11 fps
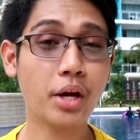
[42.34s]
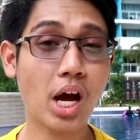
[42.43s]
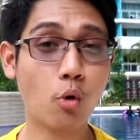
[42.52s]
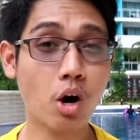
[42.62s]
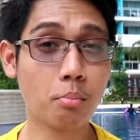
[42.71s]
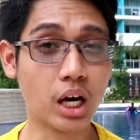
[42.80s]

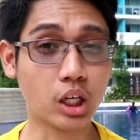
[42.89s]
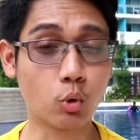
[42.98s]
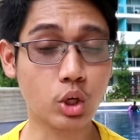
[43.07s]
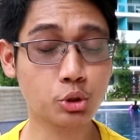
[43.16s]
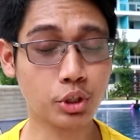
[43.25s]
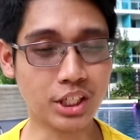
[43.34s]
Aqva Amara
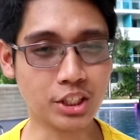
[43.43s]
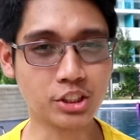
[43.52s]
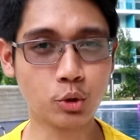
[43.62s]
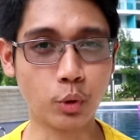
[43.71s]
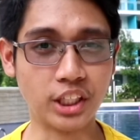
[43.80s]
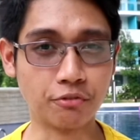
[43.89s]
was released
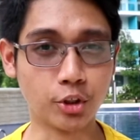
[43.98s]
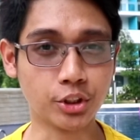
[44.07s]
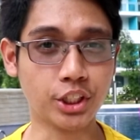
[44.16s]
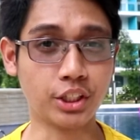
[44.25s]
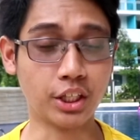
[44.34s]
in 2014,